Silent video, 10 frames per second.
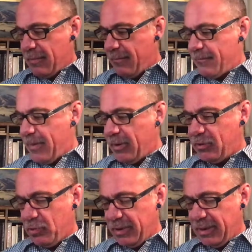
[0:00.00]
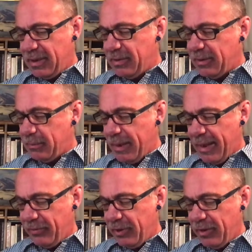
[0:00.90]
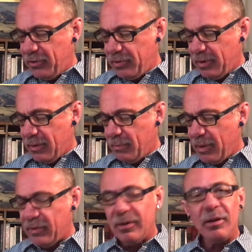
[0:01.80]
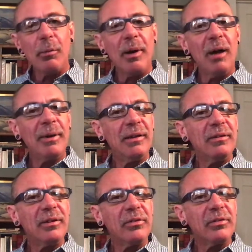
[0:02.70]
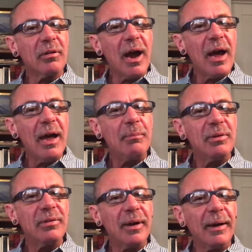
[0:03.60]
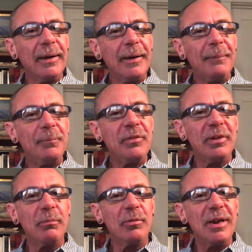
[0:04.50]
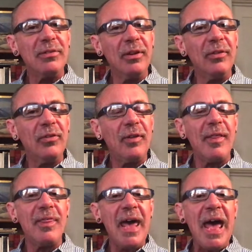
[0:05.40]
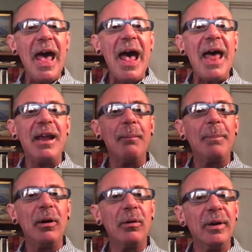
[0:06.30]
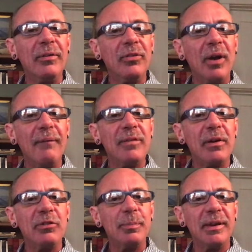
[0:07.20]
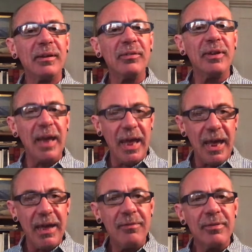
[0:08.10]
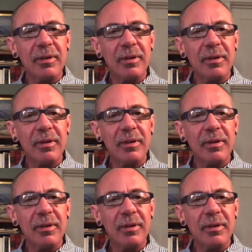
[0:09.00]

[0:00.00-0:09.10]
Very shortly into the passage, President Obama describes some reasons that opponents of those bills gave